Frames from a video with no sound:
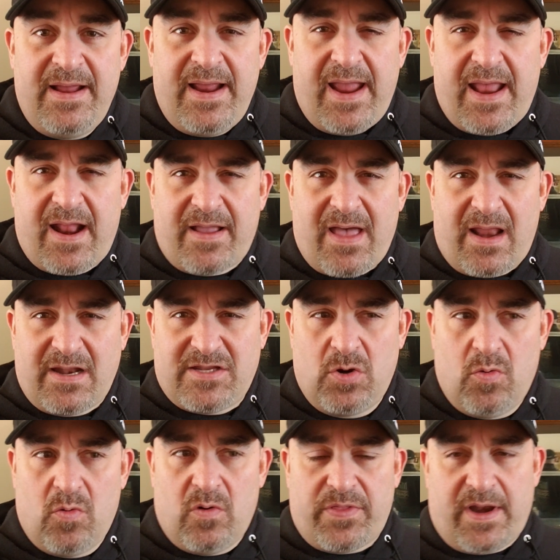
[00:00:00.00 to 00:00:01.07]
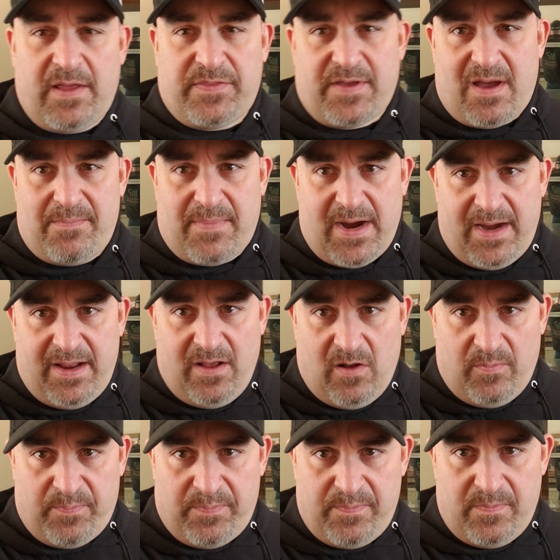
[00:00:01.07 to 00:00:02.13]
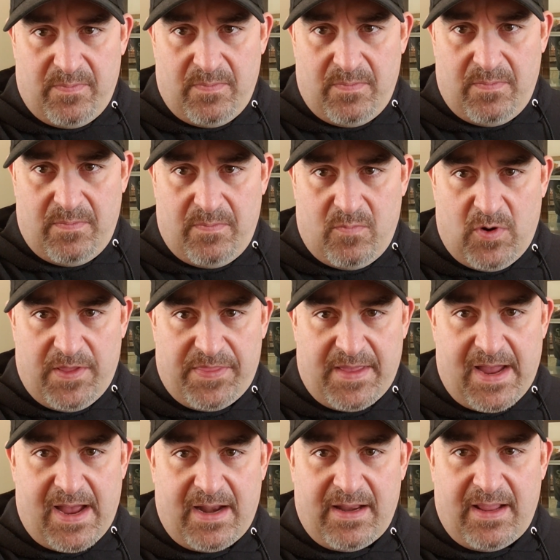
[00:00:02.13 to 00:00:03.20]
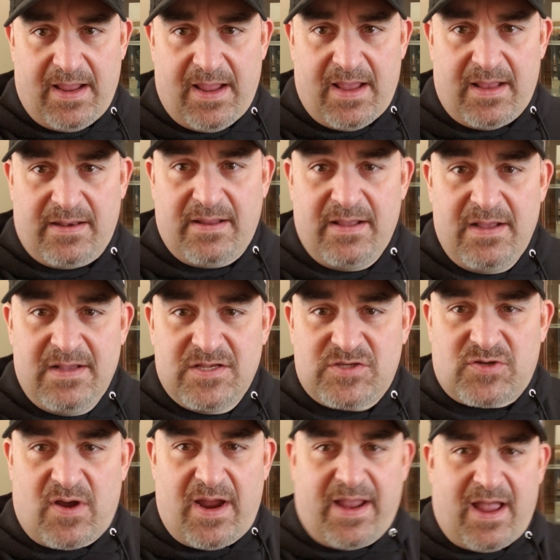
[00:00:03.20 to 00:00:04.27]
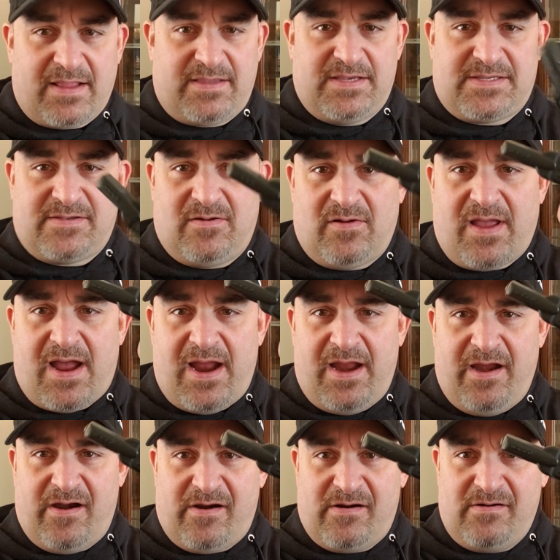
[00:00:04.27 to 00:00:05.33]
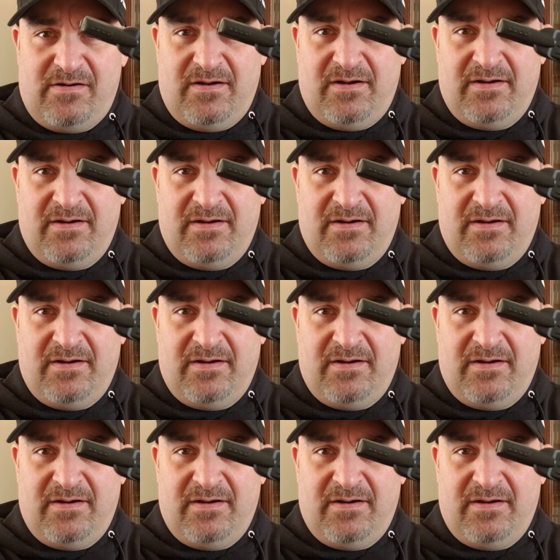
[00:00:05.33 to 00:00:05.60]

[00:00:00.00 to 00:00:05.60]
And I got a tool that I thought might help with that. And so I got this little guy here.